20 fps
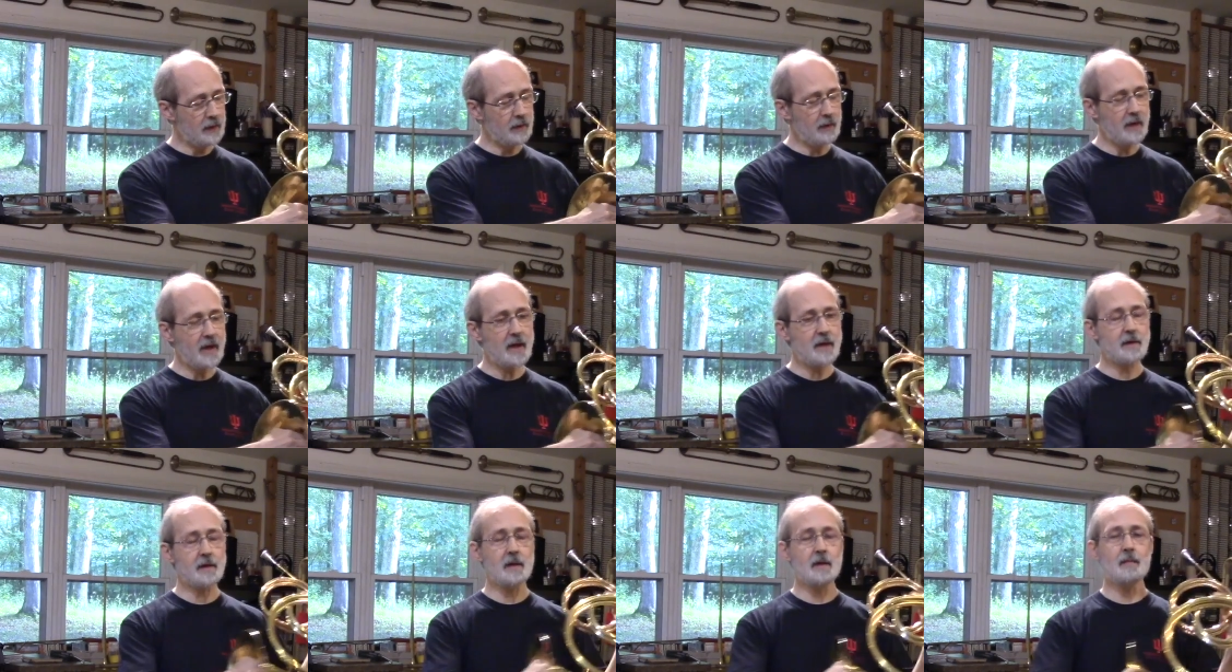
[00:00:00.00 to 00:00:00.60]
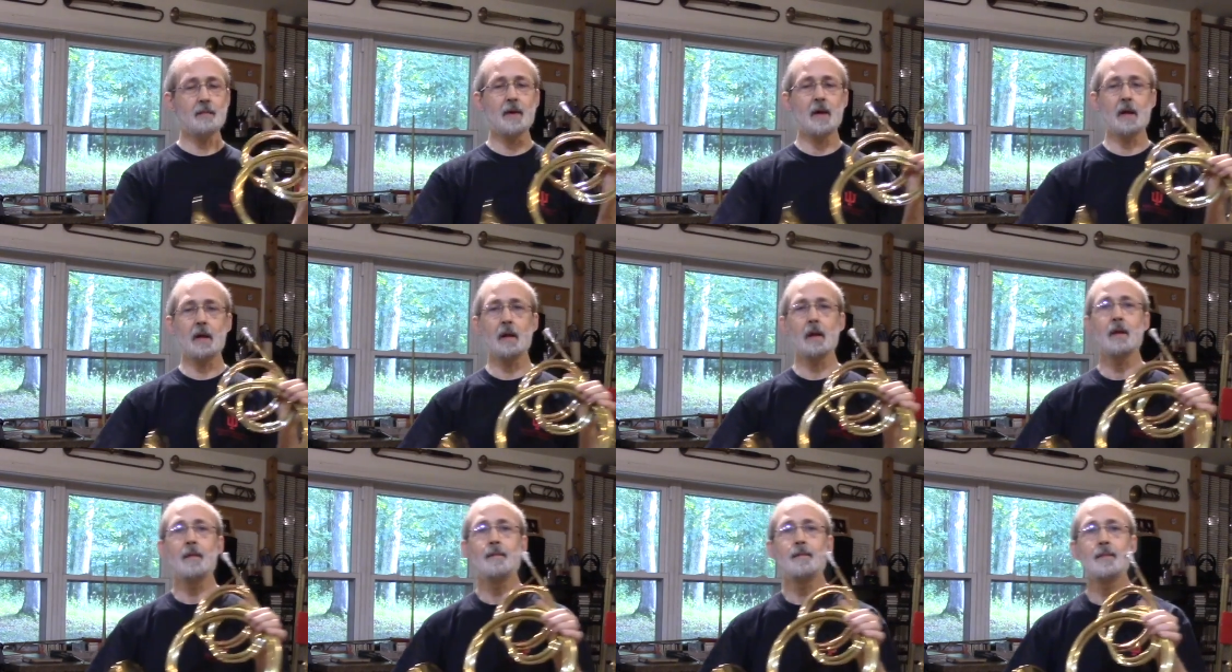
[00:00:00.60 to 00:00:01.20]
their hand in the
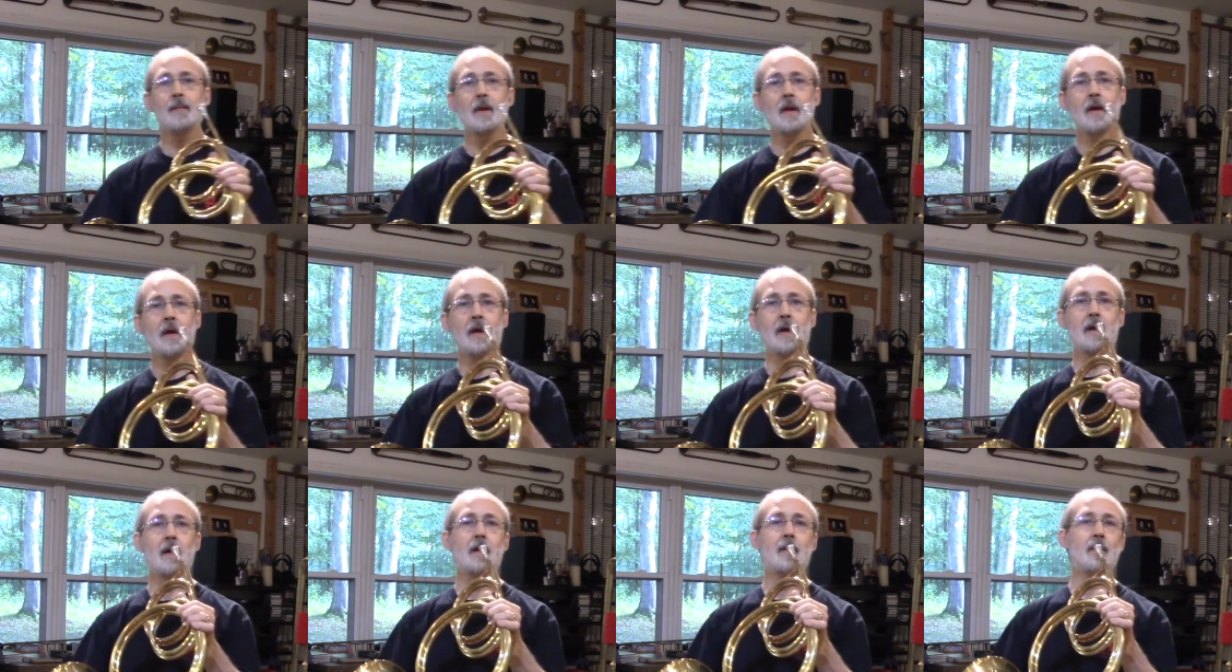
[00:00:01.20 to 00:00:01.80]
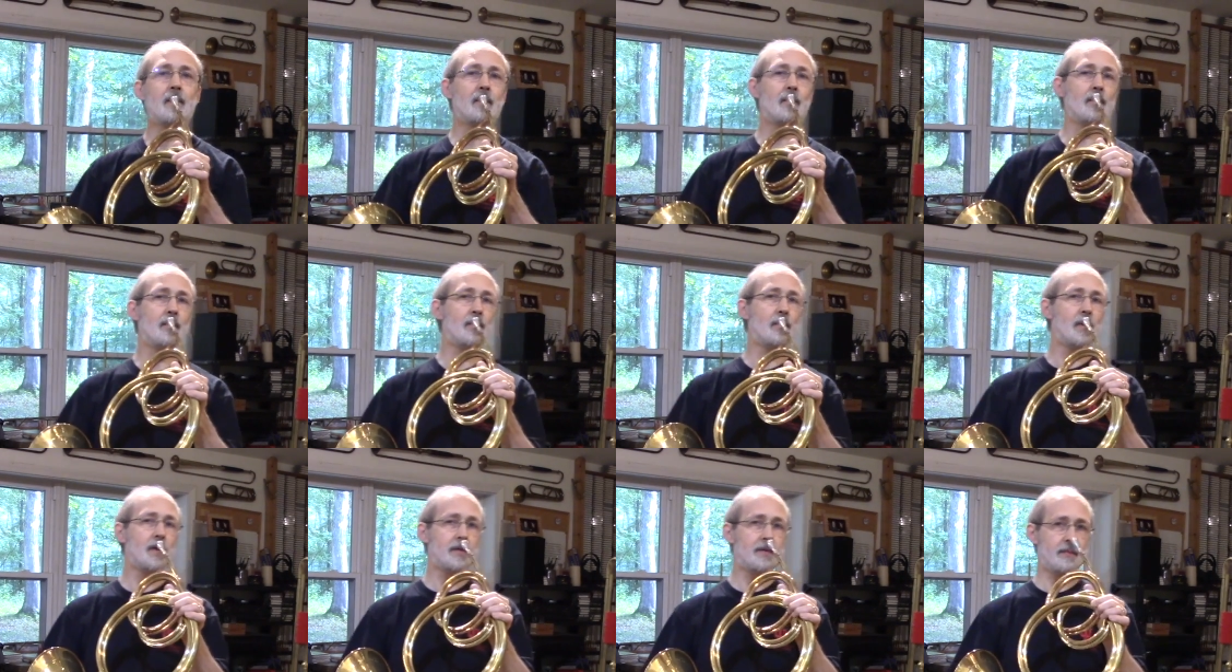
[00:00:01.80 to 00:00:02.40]
bell,
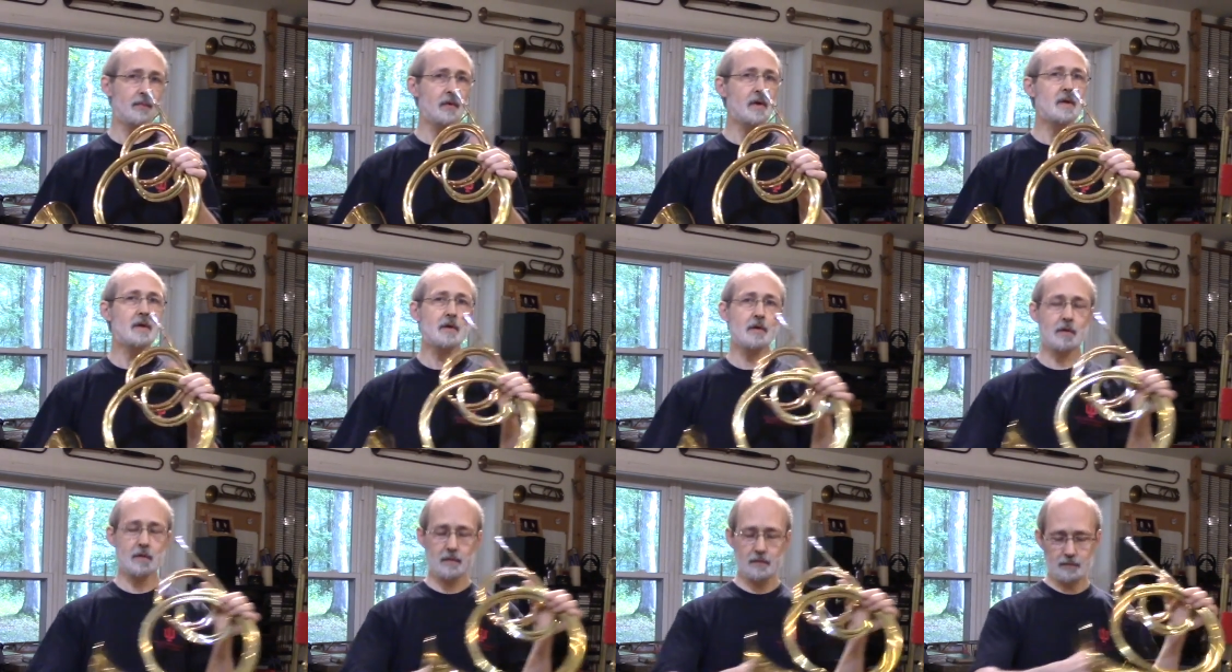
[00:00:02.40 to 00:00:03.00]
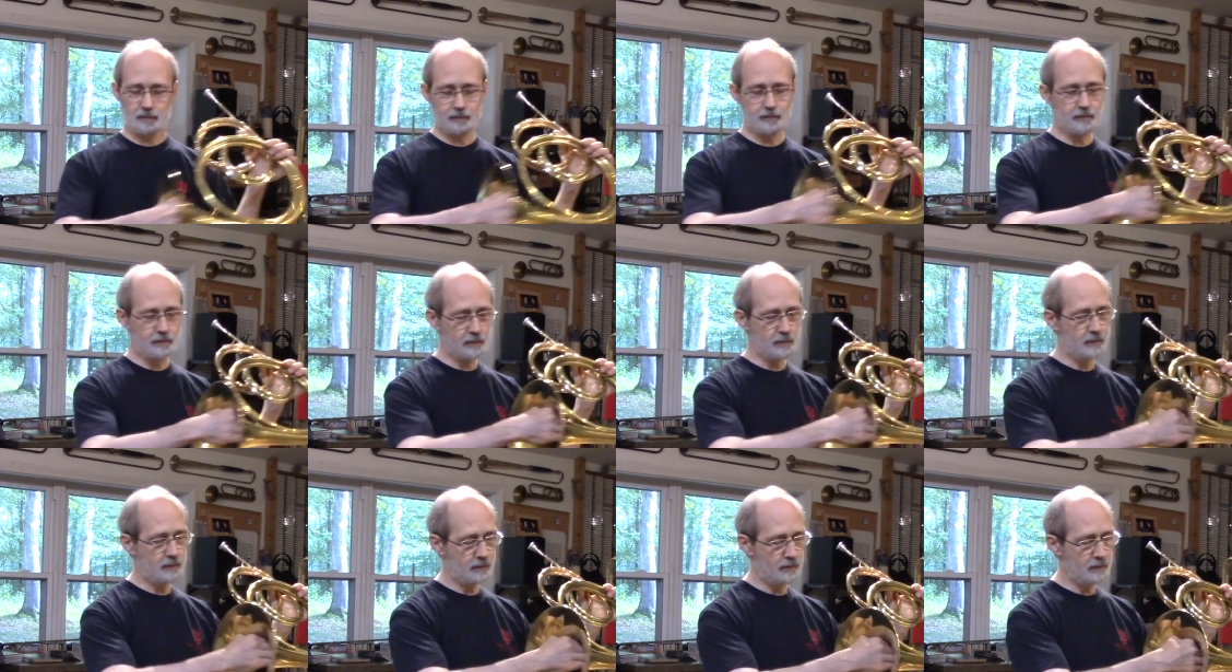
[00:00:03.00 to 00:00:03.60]
with which
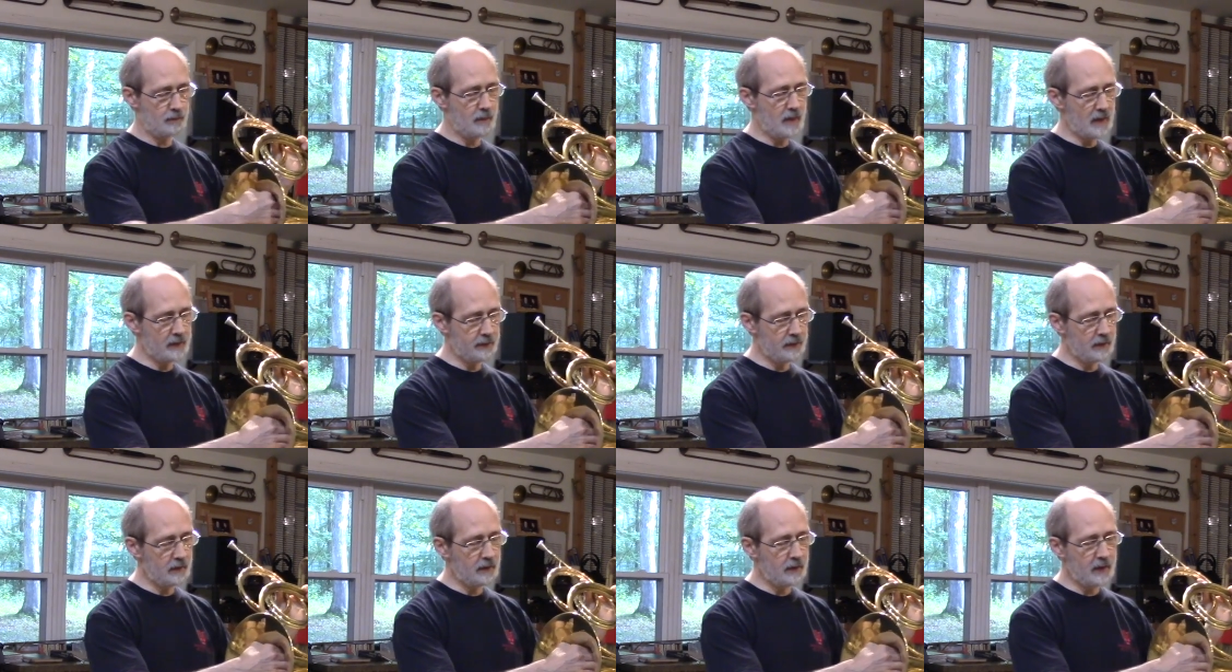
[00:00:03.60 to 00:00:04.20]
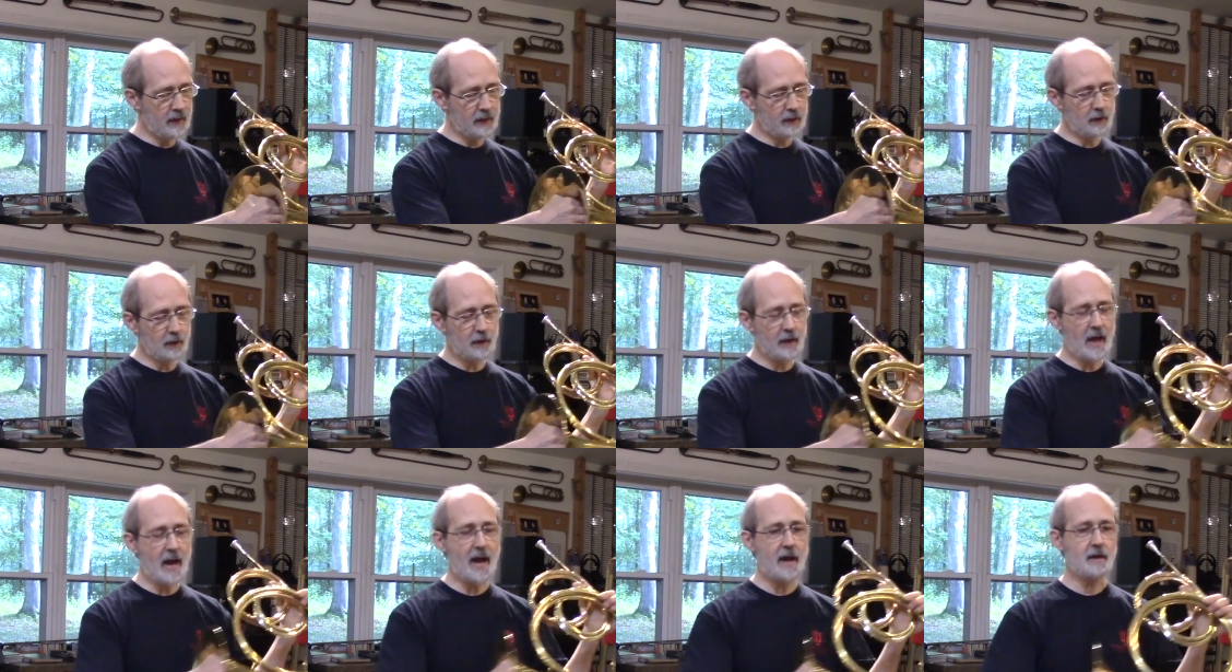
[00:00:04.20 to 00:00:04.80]
method they
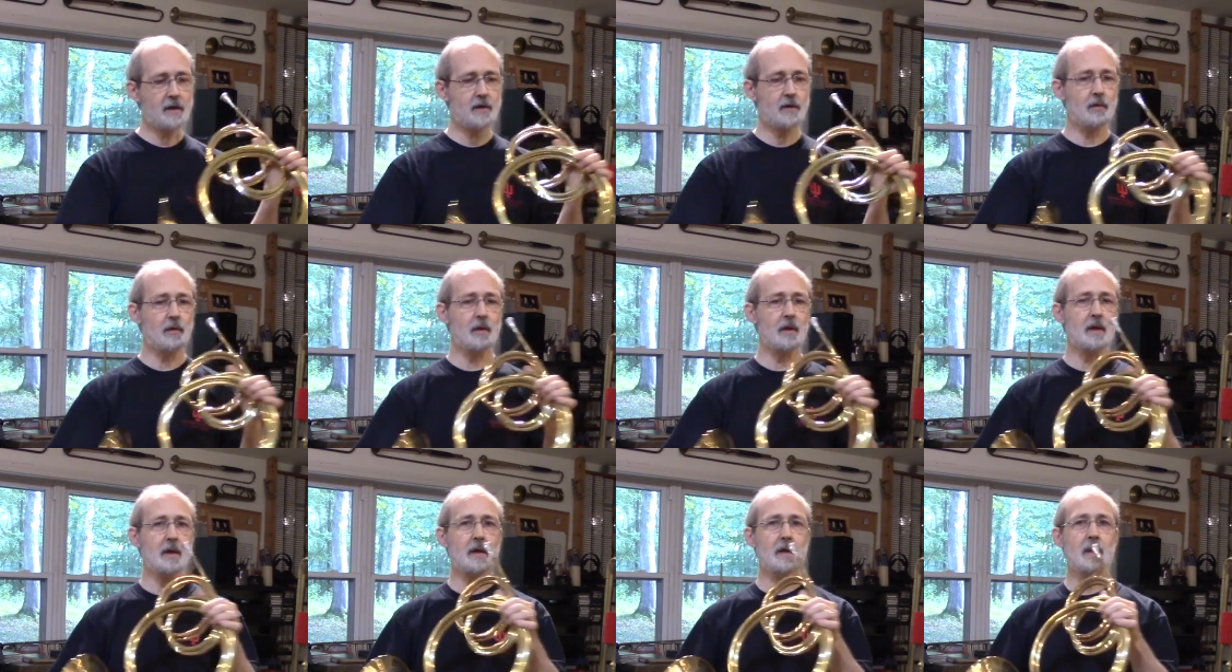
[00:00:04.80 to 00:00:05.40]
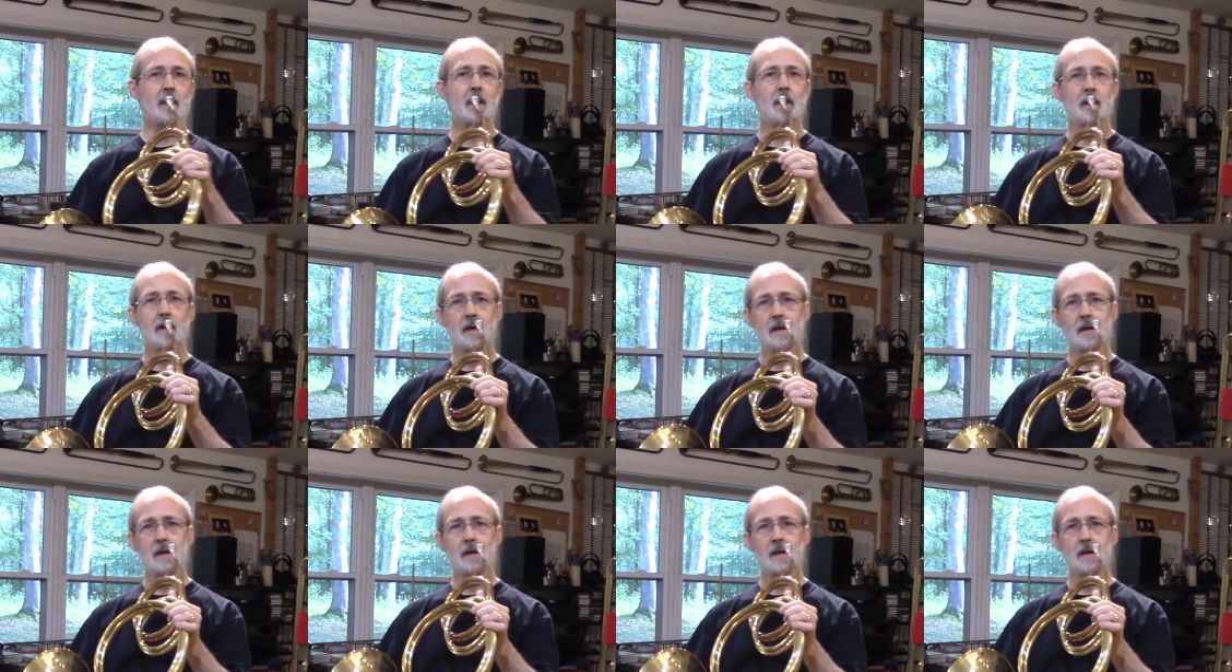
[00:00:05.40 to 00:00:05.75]
could actually